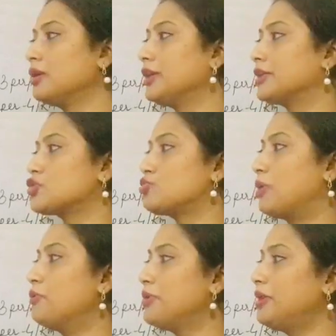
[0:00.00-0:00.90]
It is
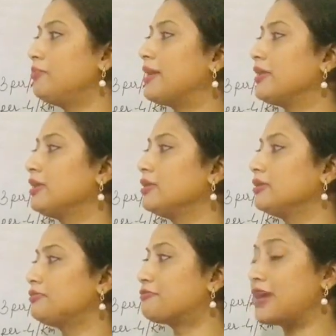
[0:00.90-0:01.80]
bounded by
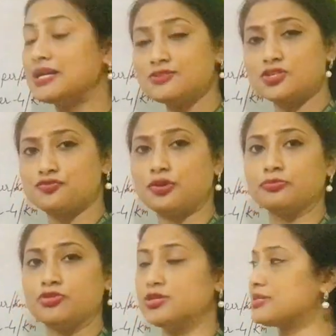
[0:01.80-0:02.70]
France from
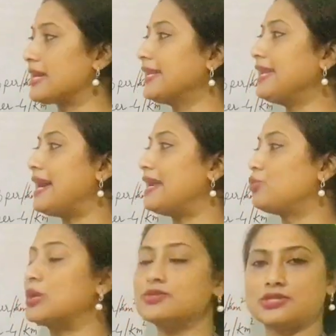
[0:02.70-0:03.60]
3 sides and
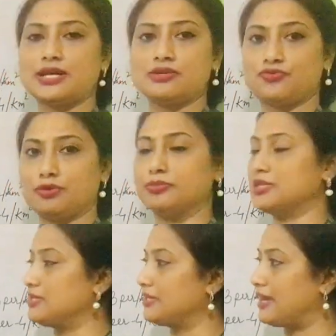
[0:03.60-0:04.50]
one side from
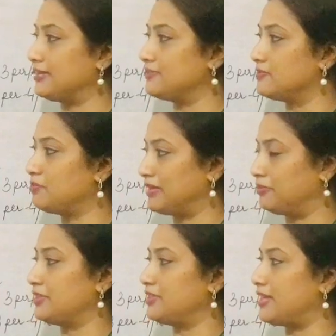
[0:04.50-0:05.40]

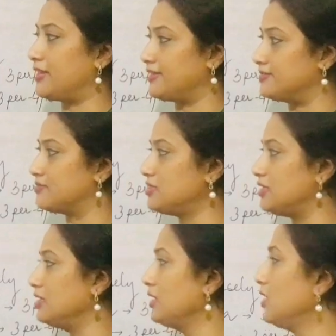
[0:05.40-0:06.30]
Mediterranean
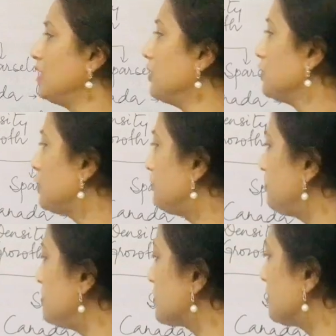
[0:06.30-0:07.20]
Sea. You will
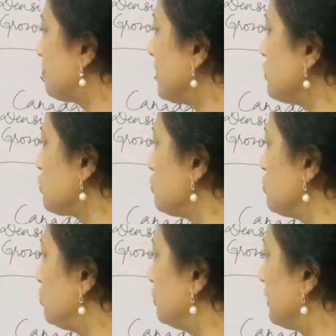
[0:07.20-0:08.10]
be surprised to
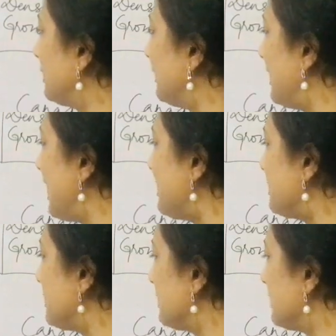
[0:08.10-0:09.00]
know that the land
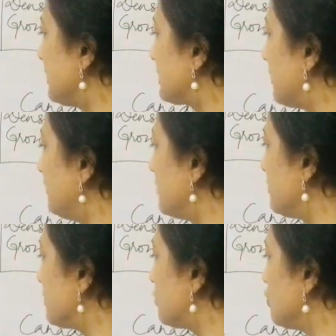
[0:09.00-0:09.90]
it covers
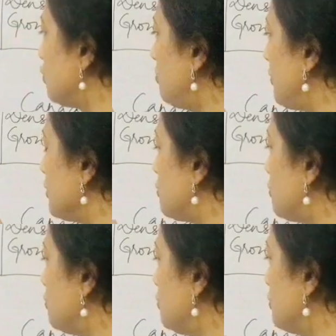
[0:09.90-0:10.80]
is
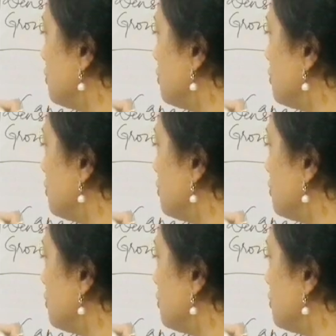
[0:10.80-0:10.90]
0.2